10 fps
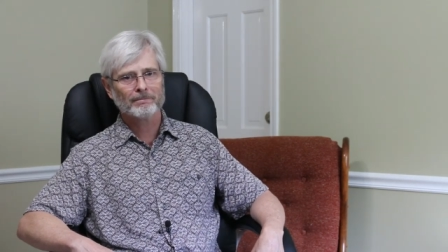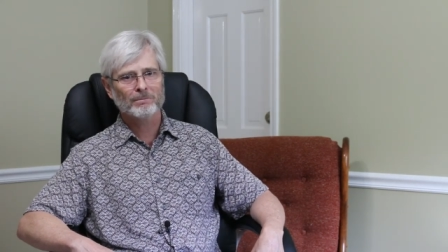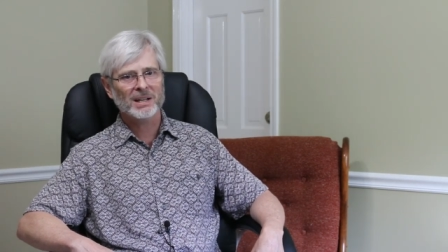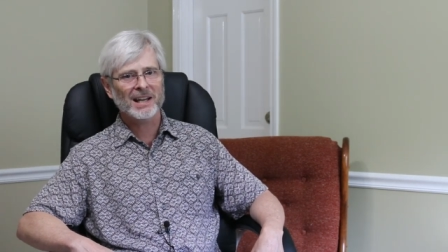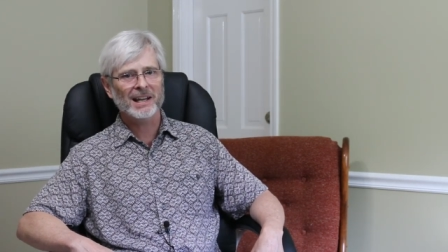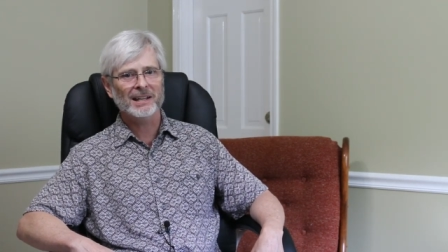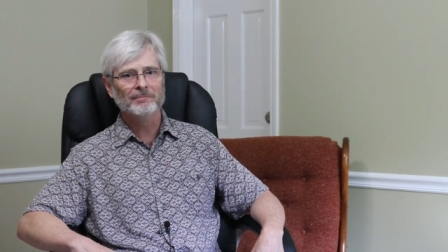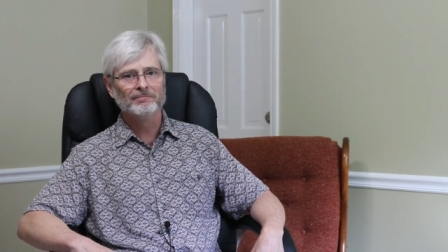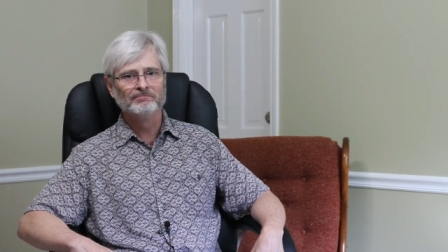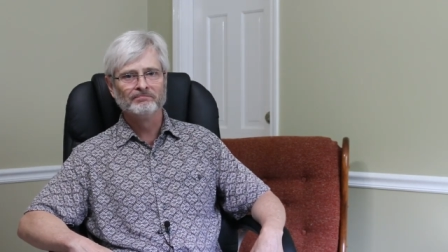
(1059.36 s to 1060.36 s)
But hey,
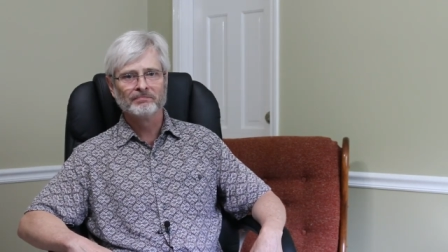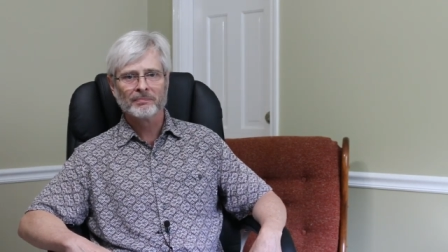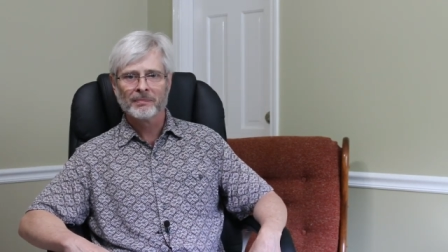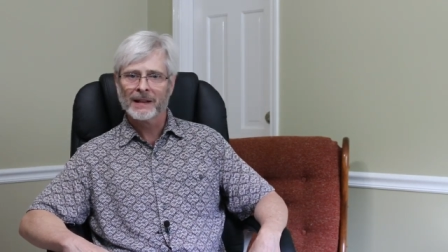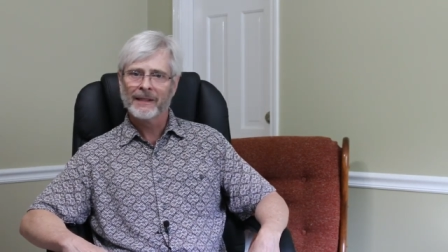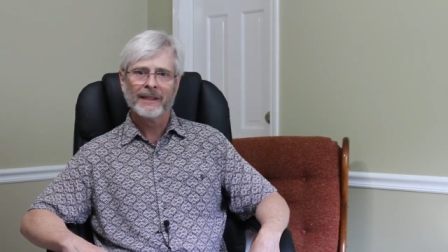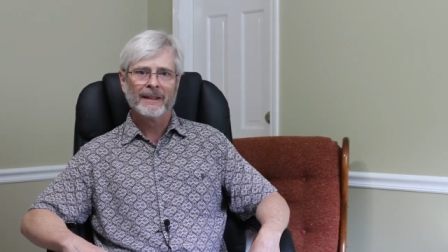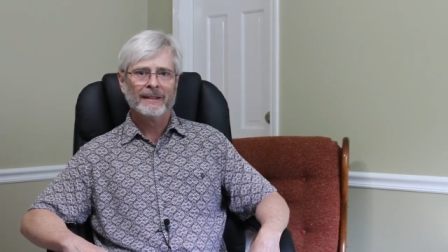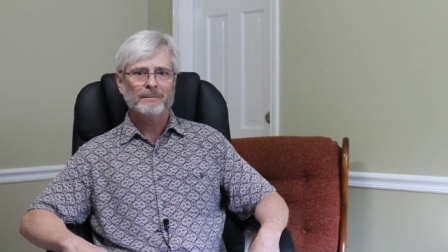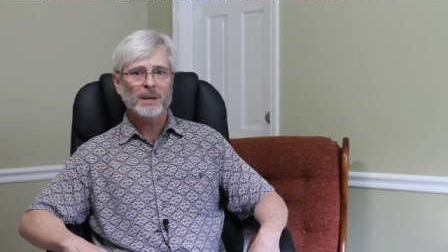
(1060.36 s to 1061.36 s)

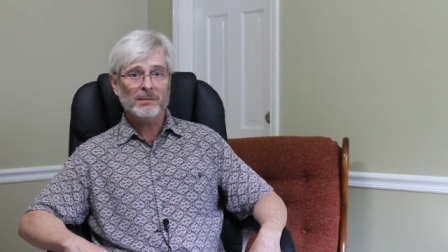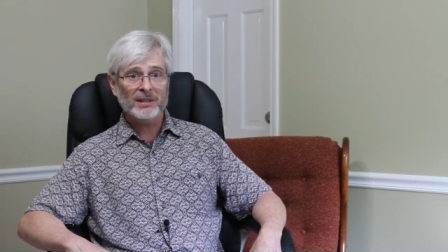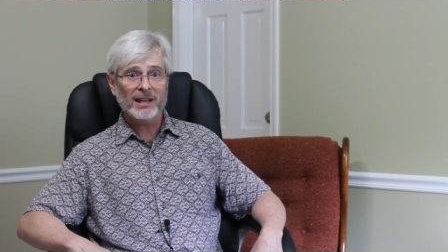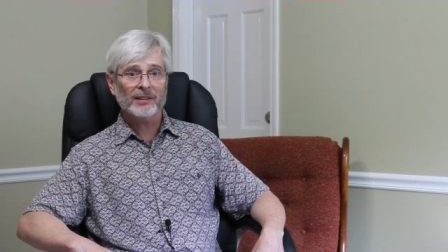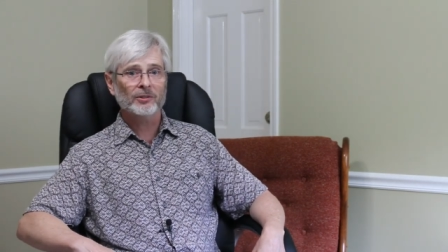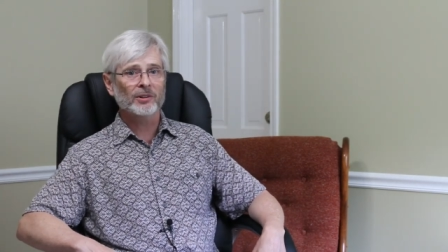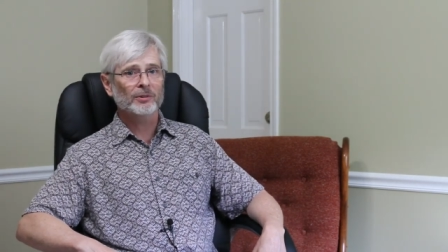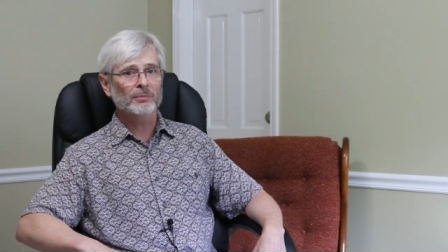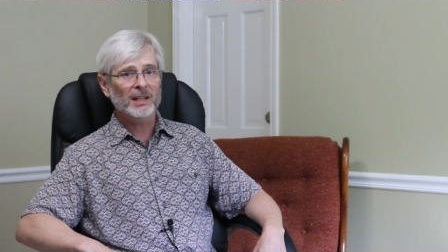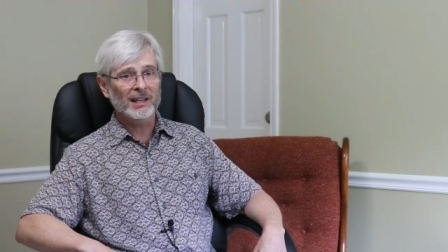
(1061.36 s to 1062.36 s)
maybe that's
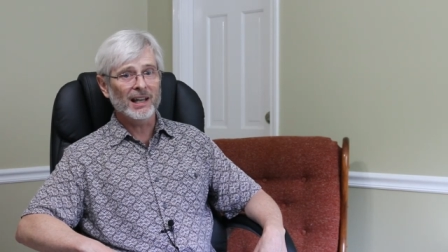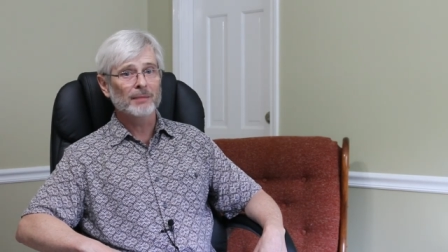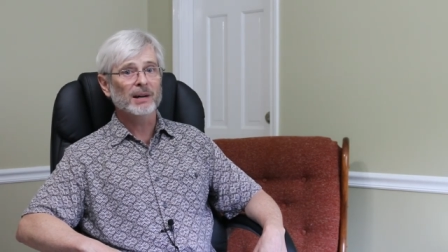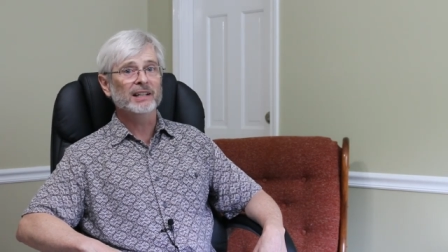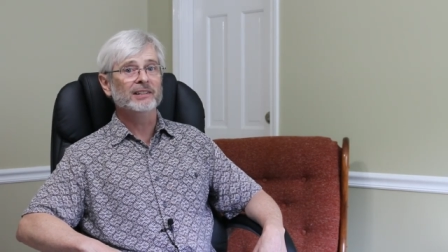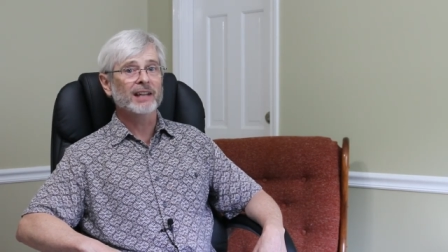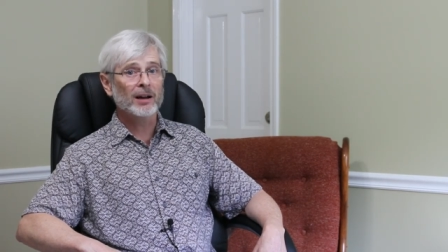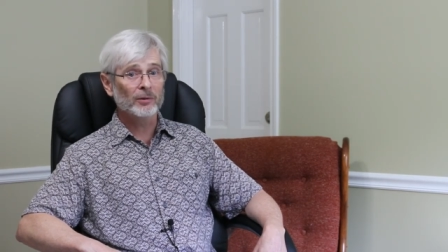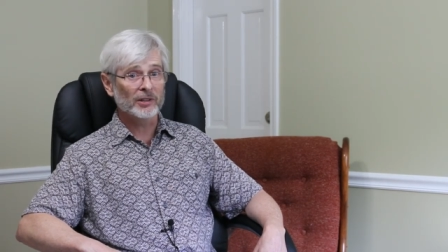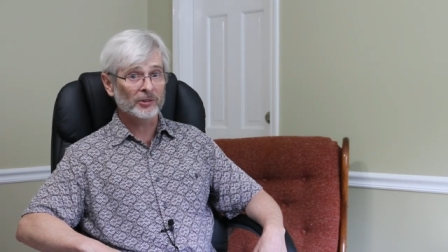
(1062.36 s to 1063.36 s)
just me and my
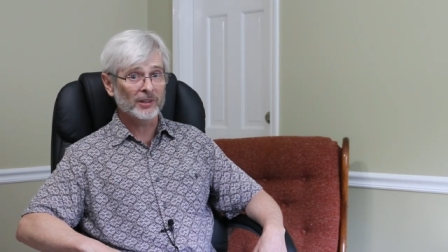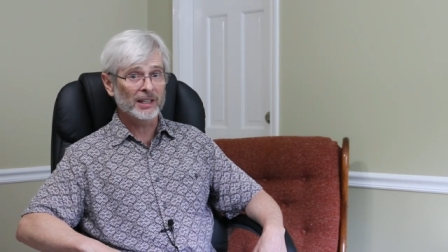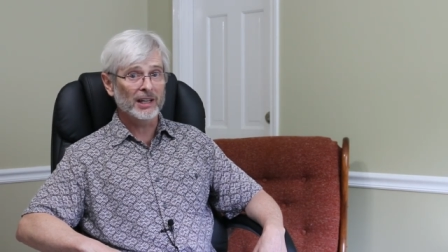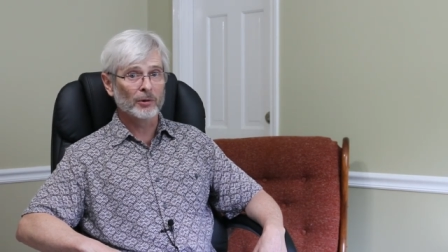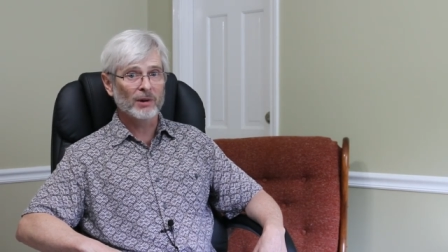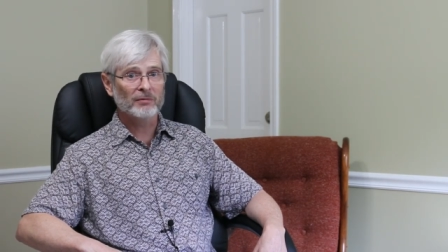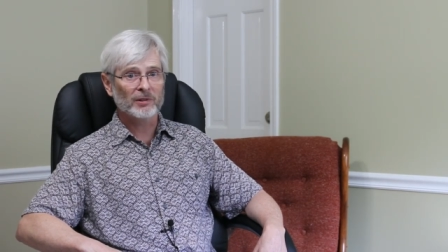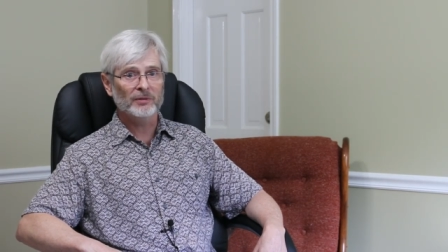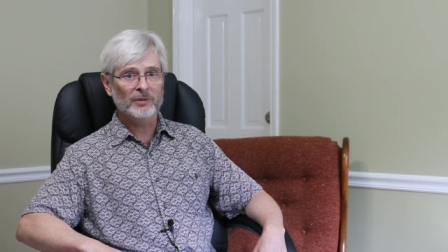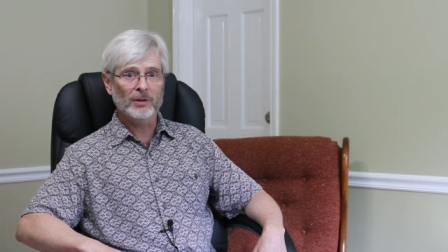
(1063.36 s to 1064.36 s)
doubtlessly
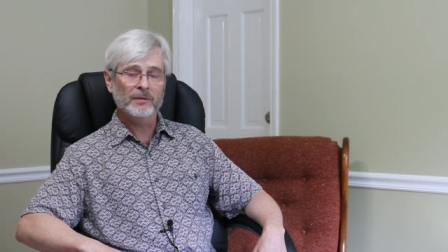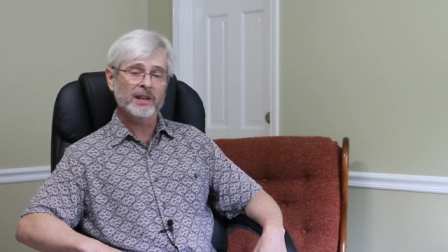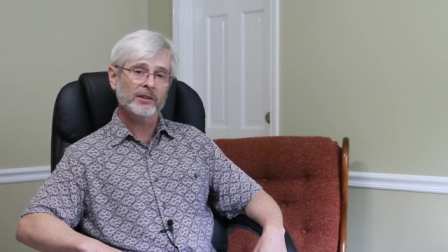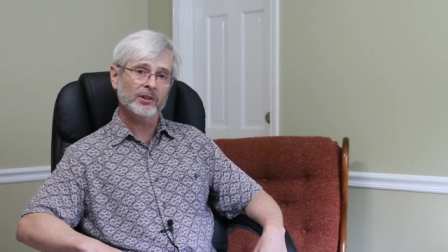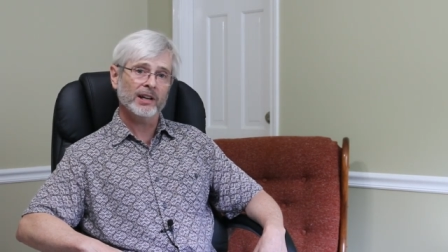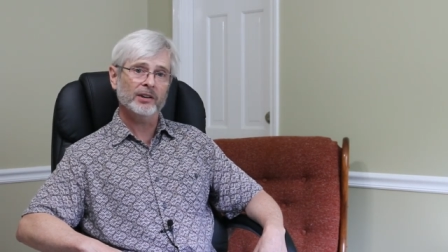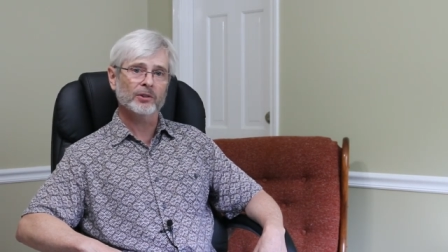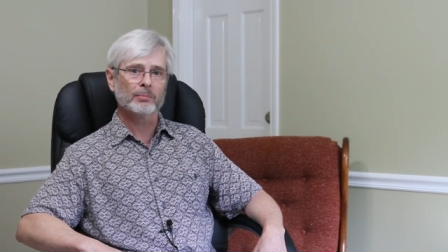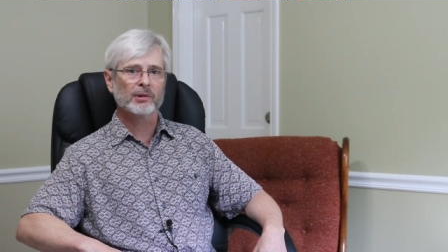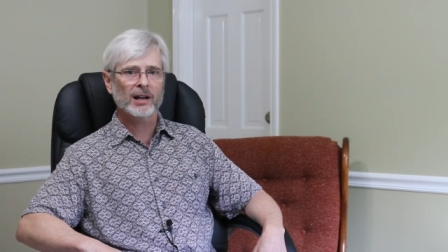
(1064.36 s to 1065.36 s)
irreverent view of the
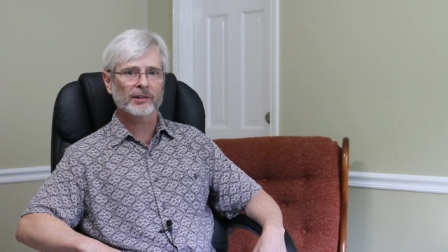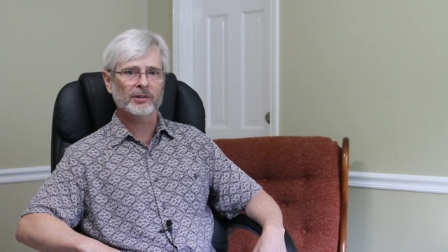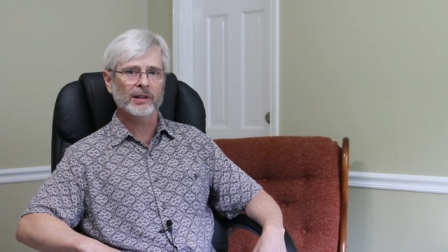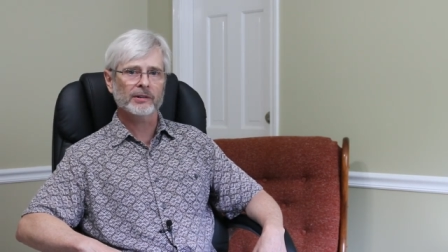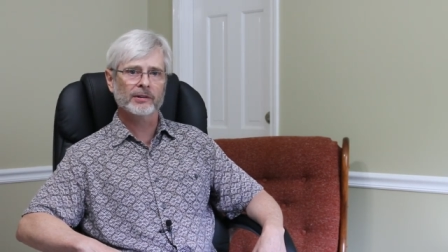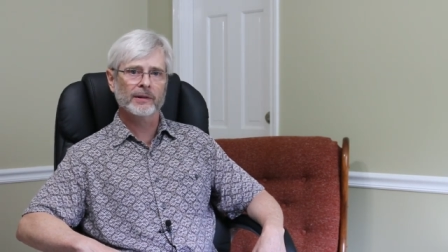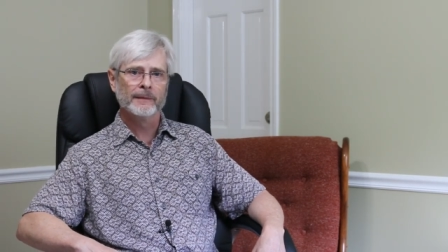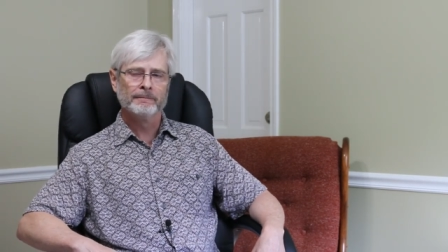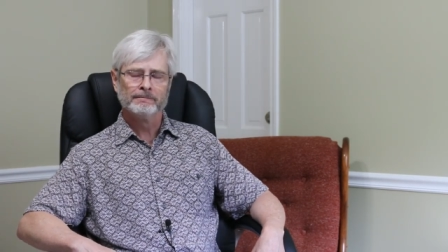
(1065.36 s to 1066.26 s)
educational process.